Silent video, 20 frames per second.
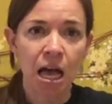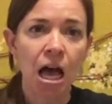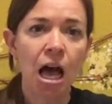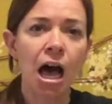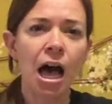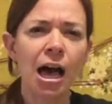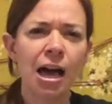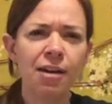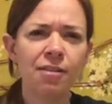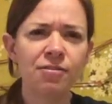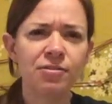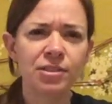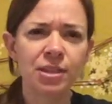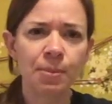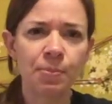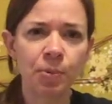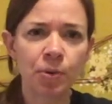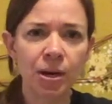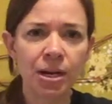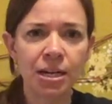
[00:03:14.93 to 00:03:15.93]
I've
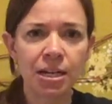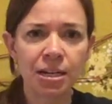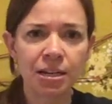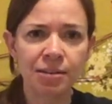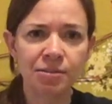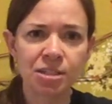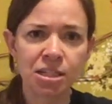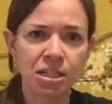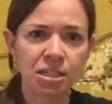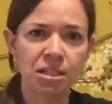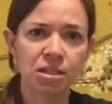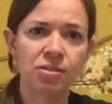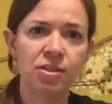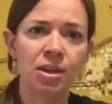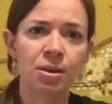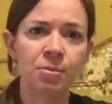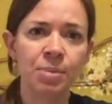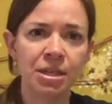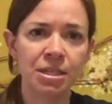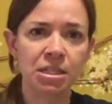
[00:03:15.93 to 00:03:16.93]
separated
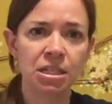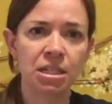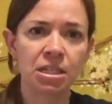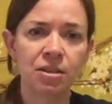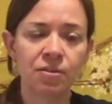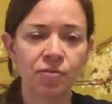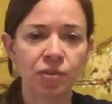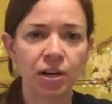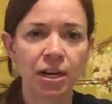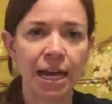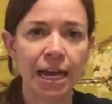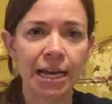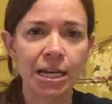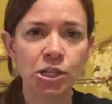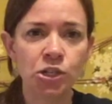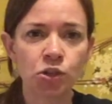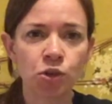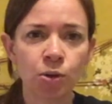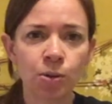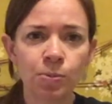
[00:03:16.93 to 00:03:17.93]
them into different
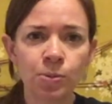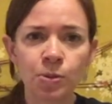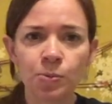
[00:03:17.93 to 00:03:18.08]
age groups,